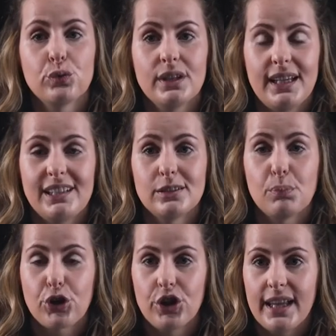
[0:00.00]
release
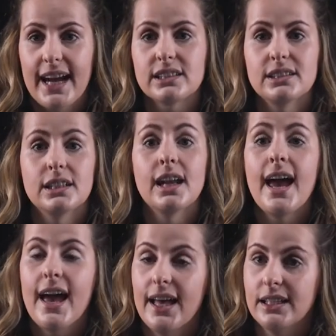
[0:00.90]

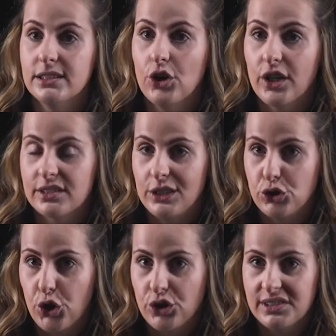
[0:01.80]
prolactin and
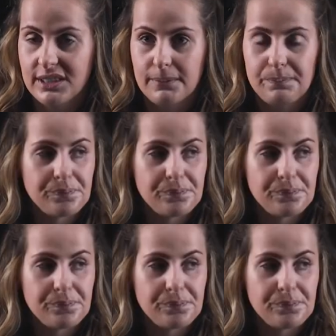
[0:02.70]
oxytocin.